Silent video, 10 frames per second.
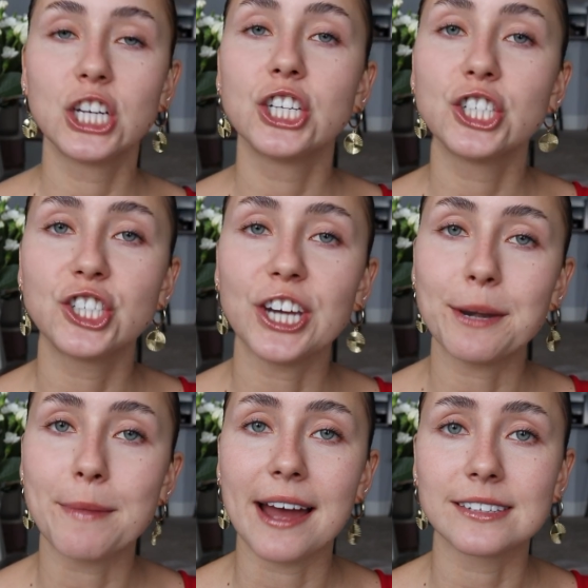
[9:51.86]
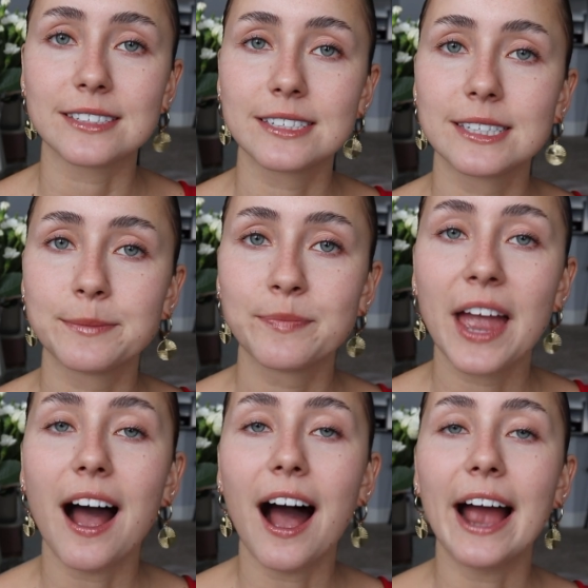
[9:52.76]
Sheet masks.
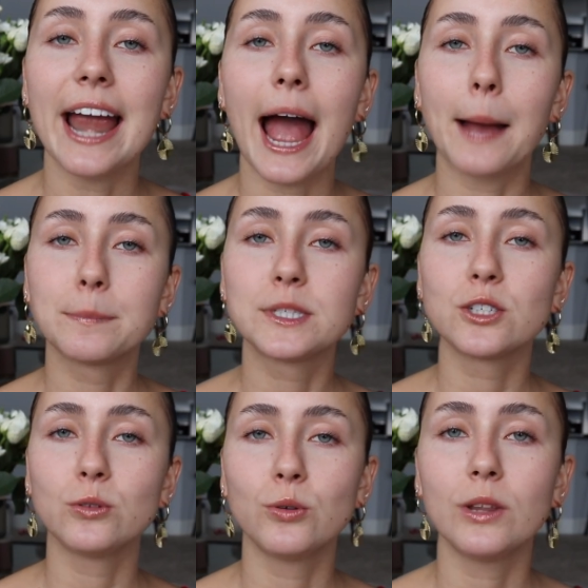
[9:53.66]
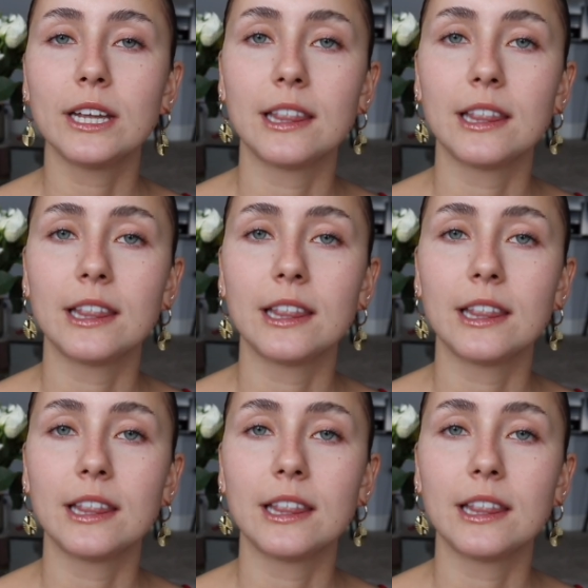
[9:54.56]
I absolutely